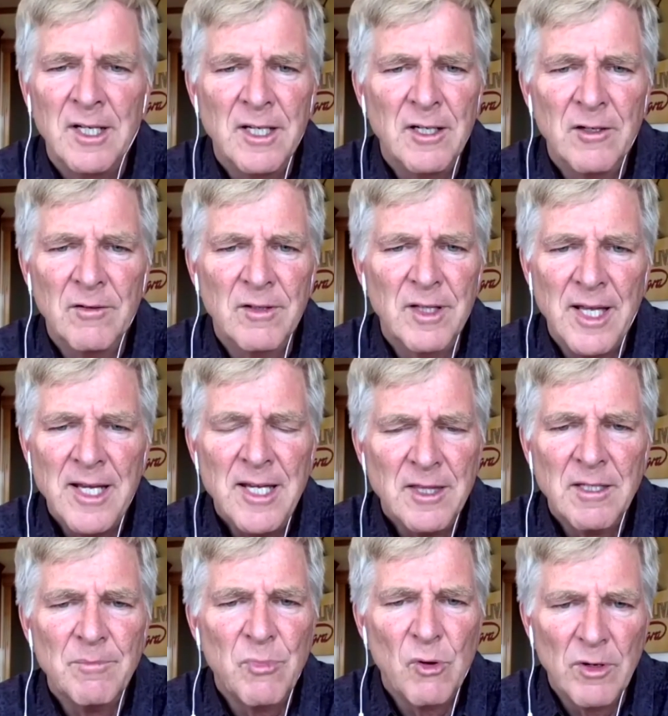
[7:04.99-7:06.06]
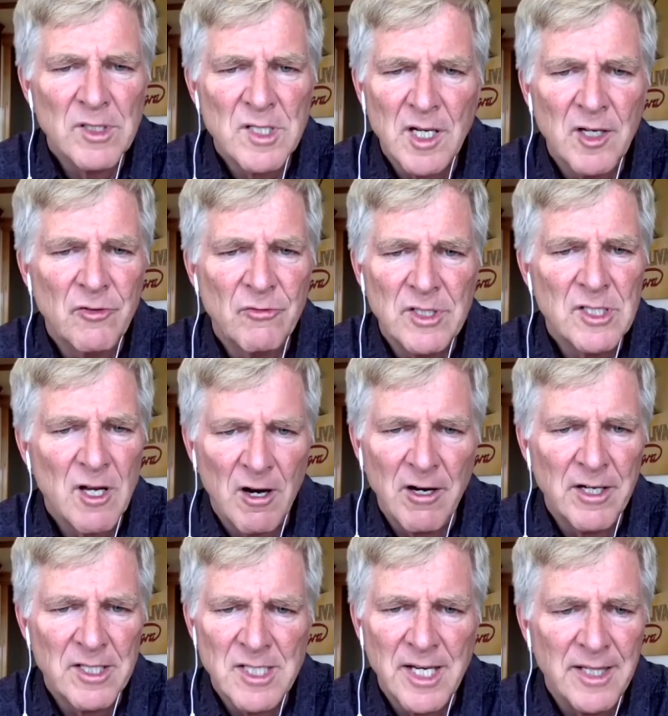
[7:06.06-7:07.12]
they hit the poorest countries
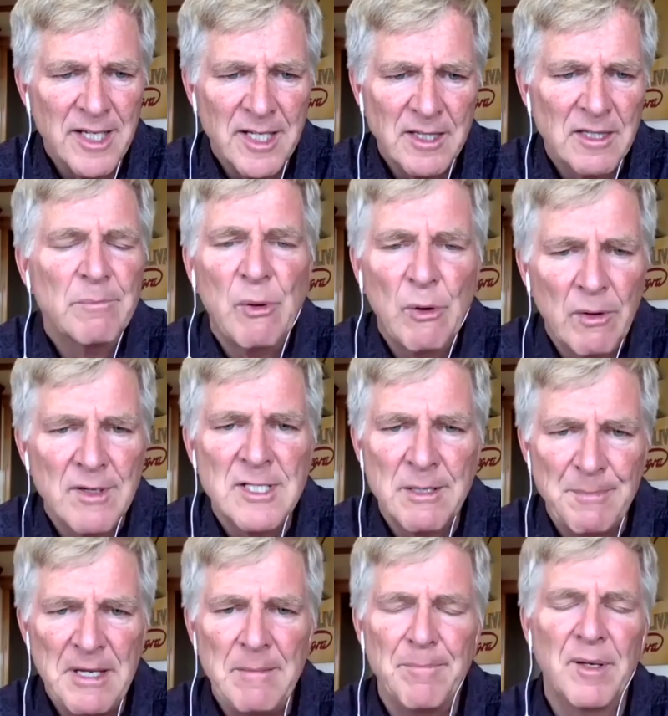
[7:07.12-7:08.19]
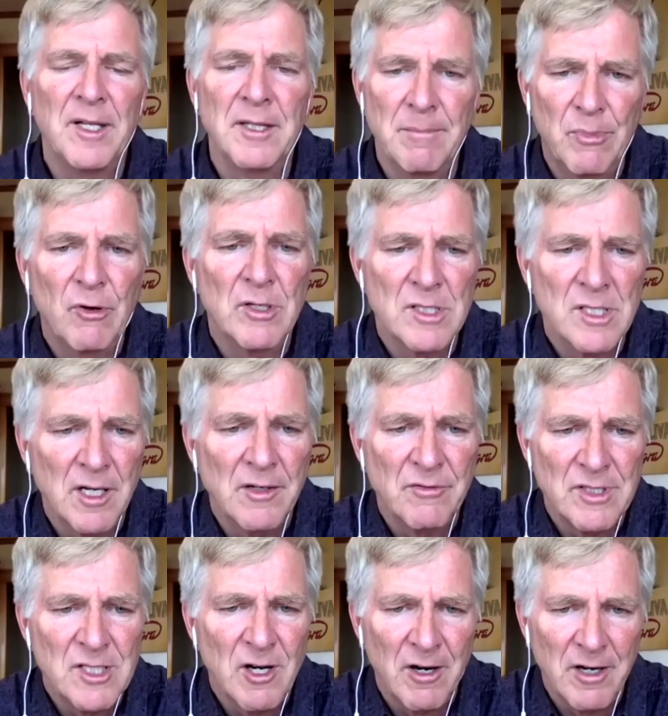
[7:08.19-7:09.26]
hardest, and they hit the poorest people in the poorest
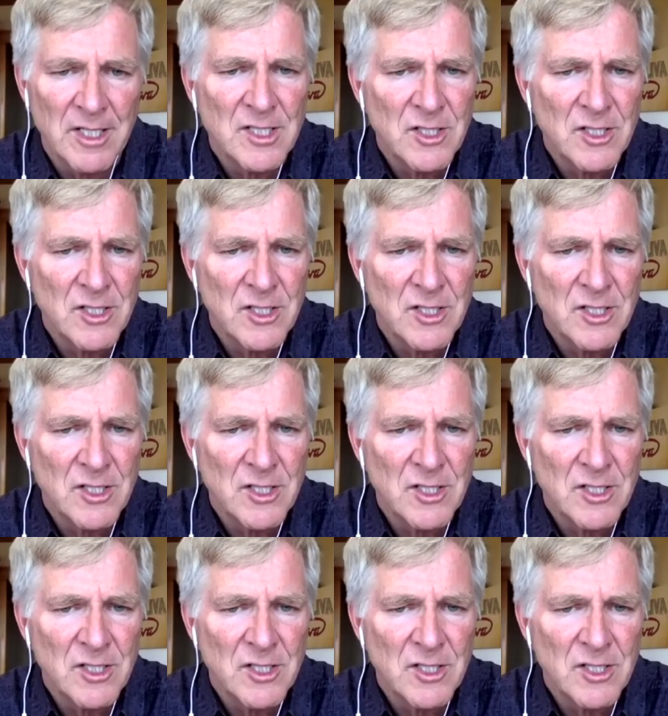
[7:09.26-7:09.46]
countries hardest.